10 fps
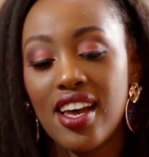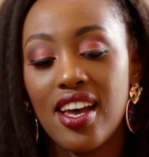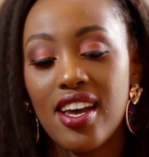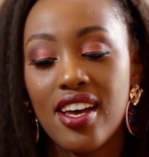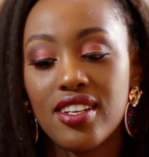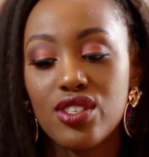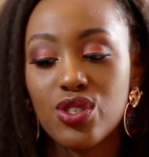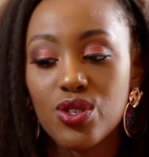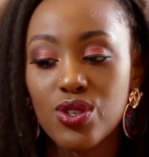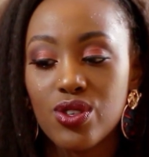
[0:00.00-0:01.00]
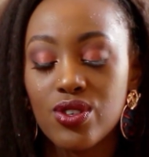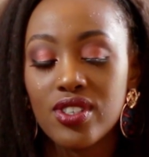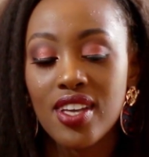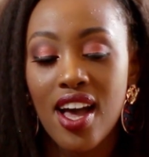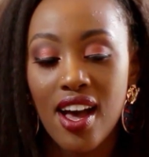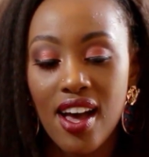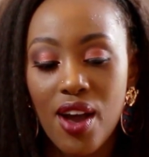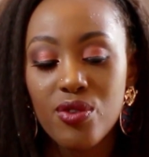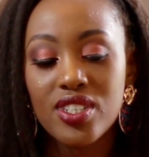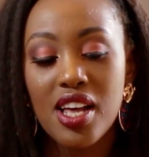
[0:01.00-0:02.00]
And so, yeah,
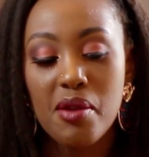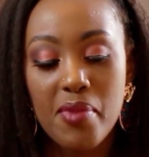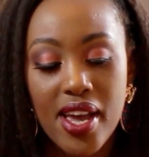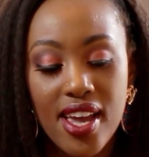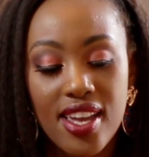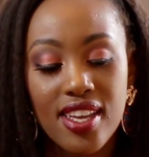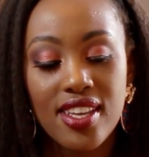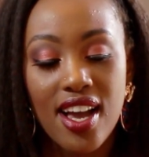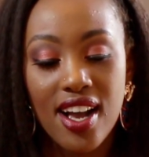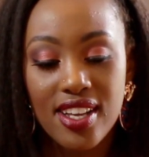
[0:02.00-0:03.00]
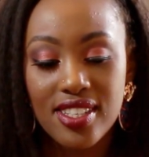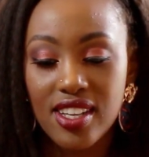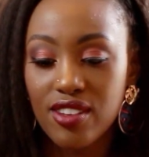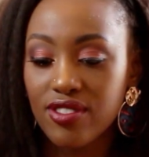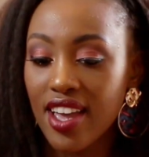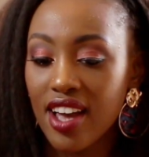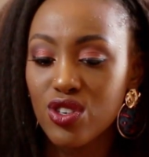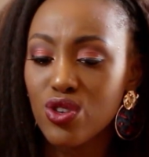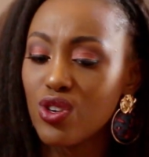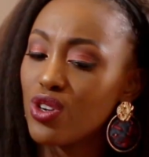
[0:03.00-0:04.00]
I would tell my younger self, yeah,
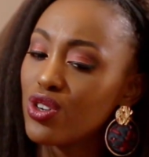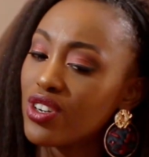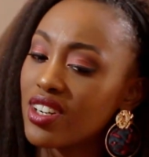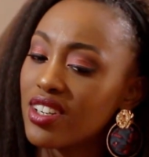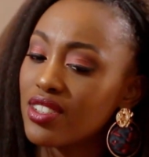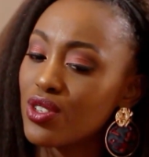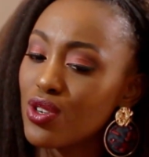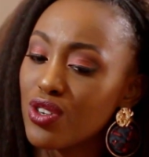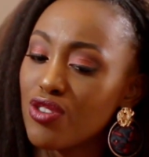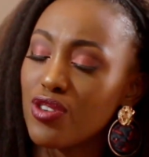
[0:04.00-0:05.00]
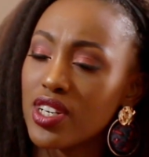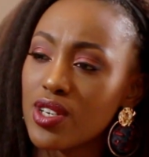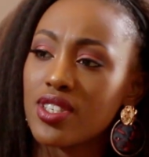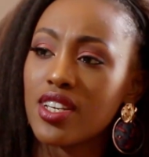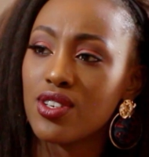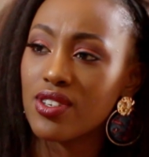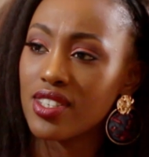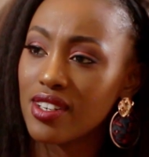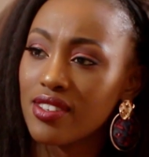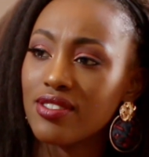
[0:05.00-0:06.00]
don't look for it outside
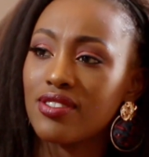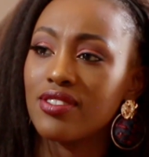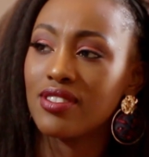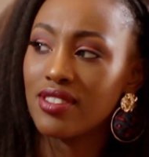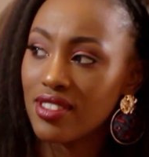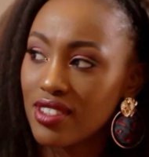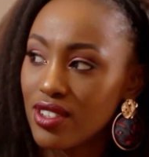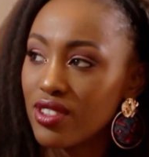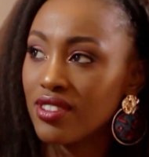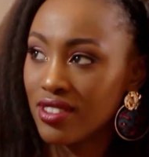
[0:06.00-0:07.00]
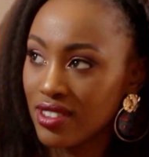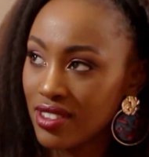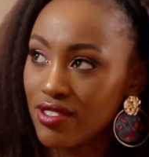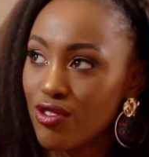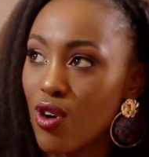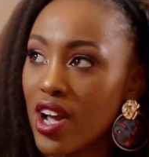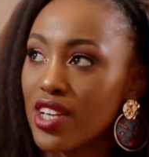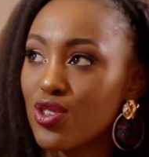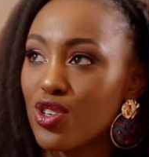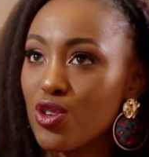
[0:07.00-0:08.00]
yourself.
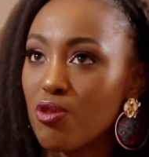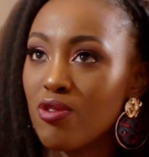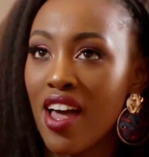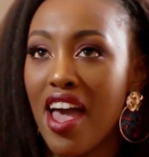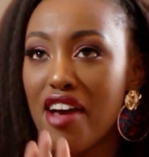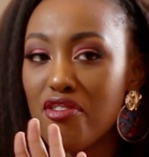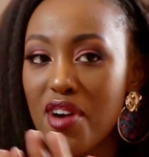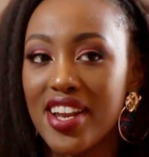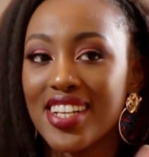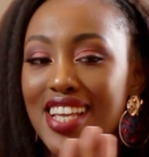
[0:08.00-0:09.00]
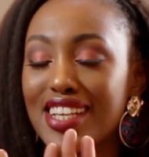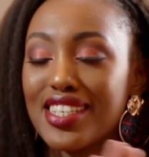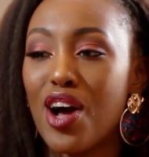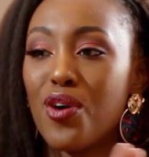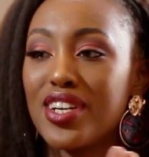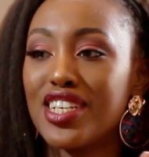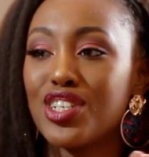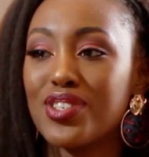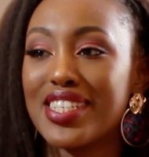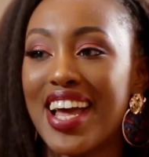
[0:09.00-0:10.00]
Focus on you. Everyone else has their own
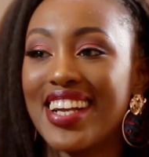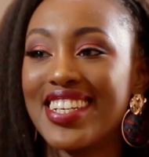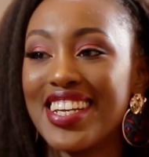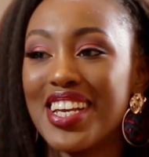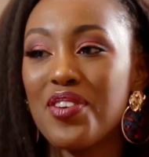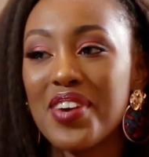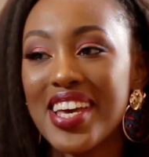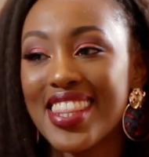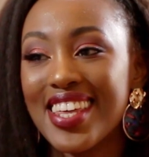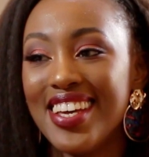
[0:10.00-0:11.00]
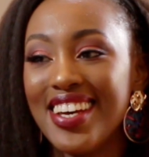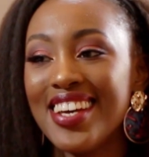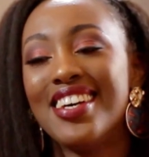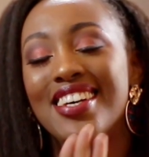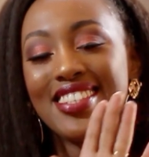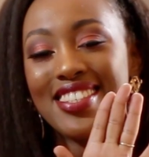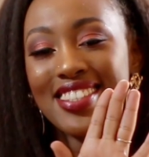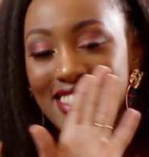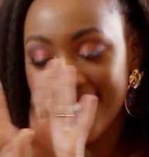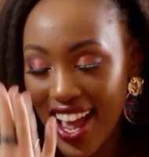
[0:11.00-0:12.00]
issues they're dealing with.
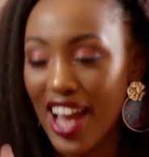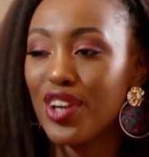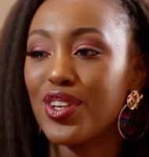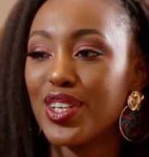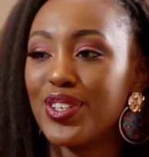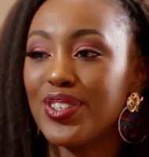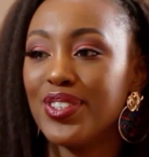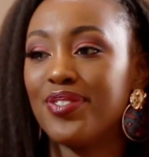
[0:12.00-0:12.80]
Handle you.